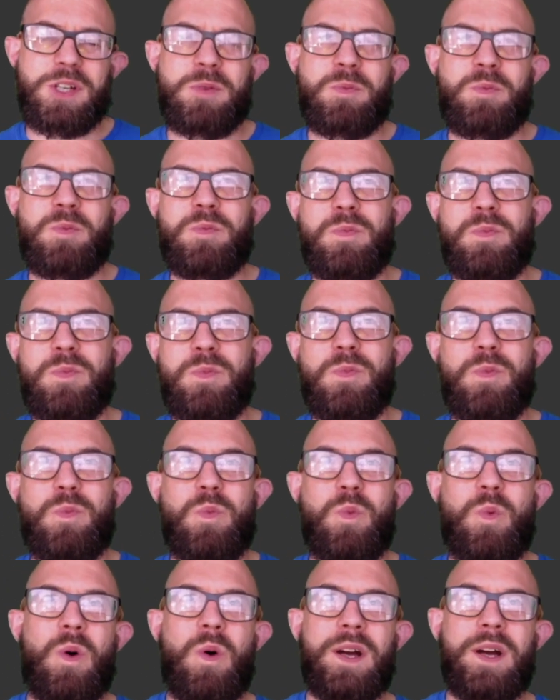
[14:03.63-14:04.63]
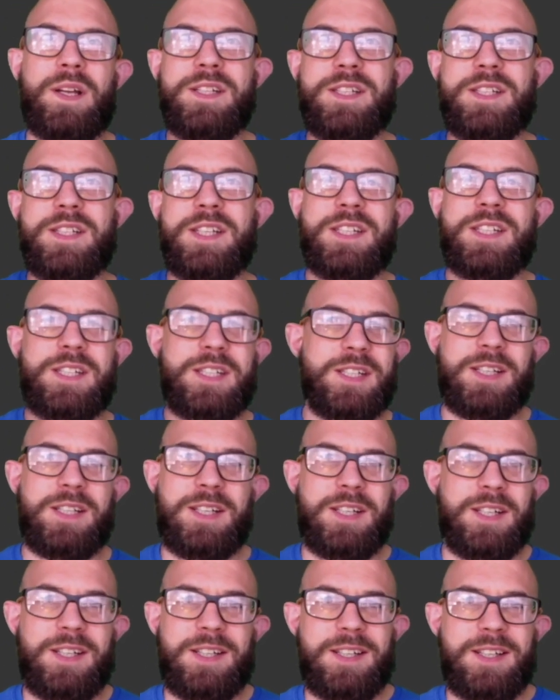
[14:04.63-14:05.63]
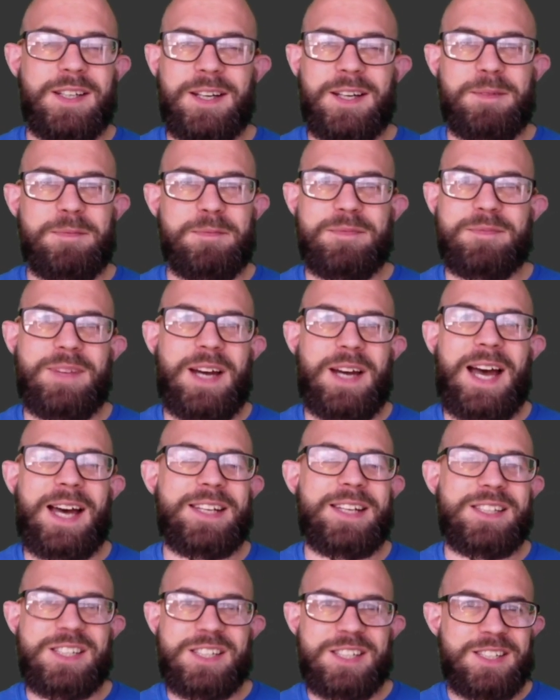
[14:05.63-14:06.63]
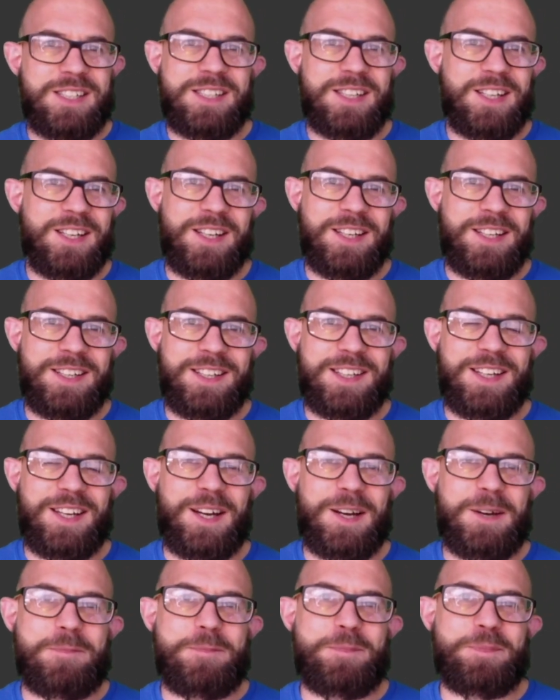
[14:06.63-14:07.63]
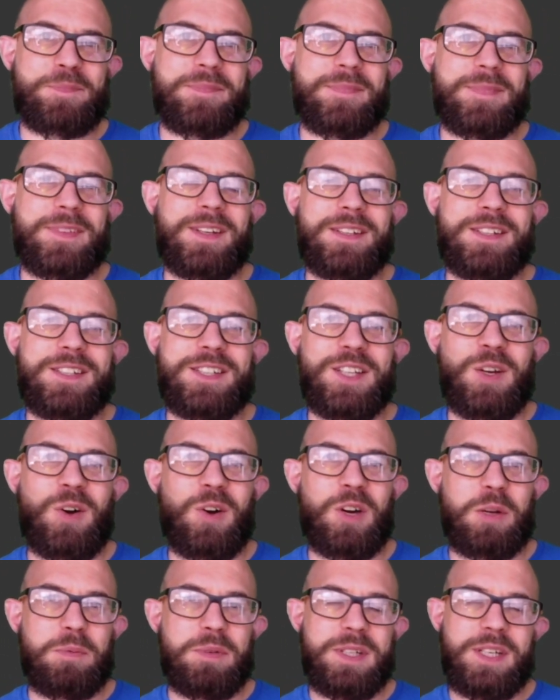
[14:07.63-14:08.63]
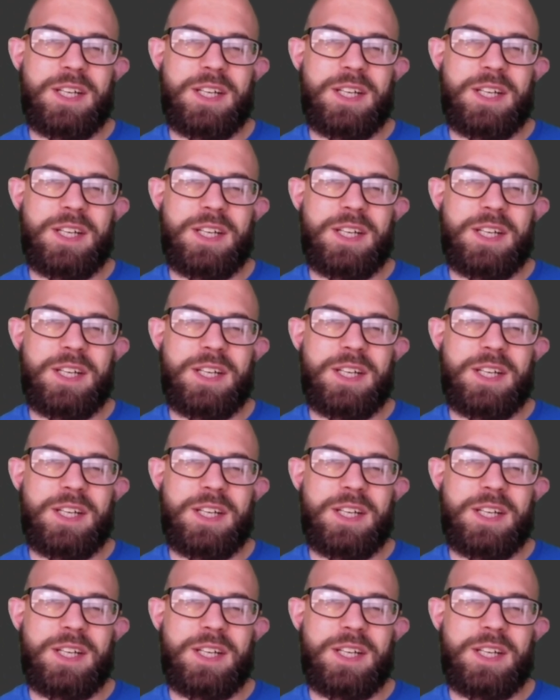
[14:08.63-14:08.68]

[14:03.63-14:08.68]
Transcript: why does this add to the argument?